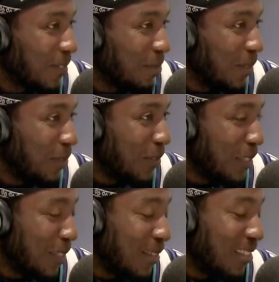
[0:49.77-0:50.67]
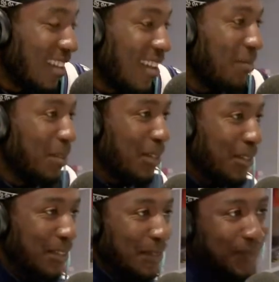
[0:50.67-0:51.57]
Good. Really, really good. Yeah, been
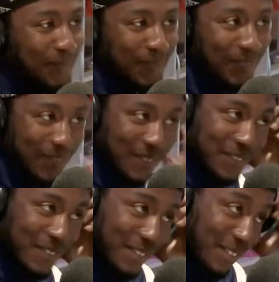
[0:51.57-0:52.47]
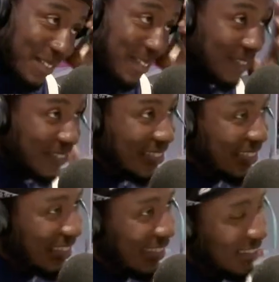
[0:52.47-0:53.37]
good. I mean, welcome for the show,
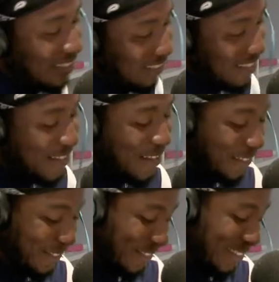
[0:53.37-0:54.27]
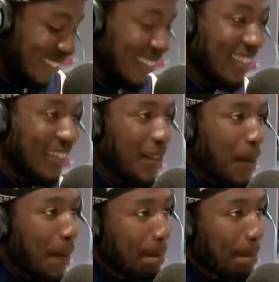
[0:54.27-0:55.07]
now. Yeah. Uh, can you just introduce yourself